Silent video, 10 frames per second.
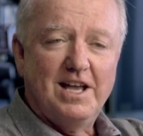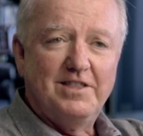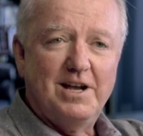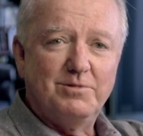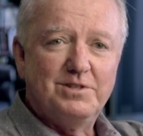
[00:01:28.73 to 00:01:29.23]

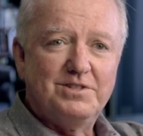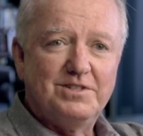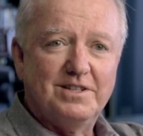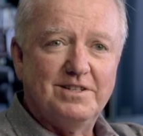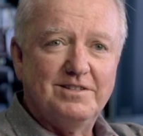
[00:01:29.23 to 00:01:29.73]
And that
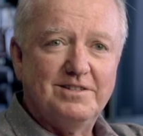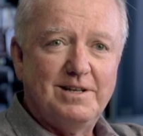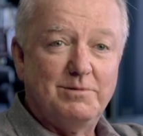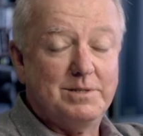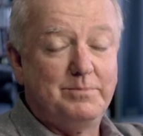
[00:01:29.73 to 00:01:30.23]
was, uh,
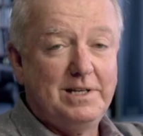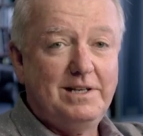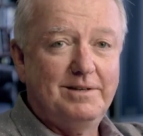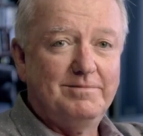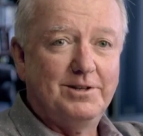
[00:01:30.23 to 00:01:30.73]
that was a
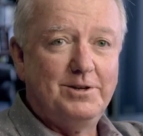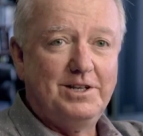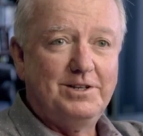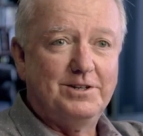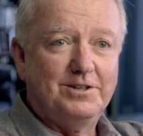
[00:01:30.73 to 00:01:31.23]
big
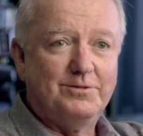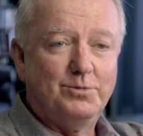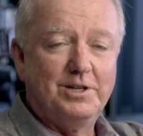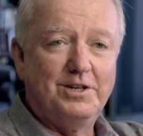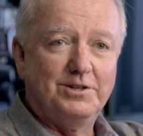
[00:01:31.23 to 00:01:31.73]
learning
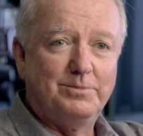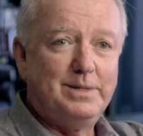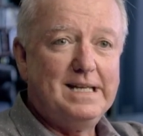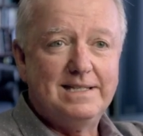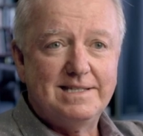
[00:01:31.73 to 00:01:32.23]
curve, working on a
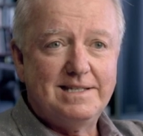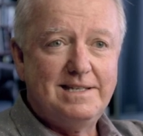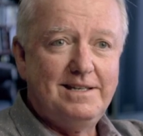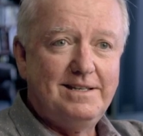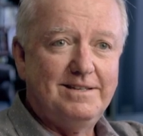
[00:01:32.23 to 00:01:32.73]

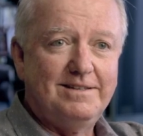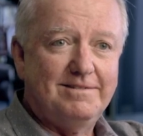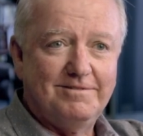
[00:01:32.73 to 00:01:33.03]
BNC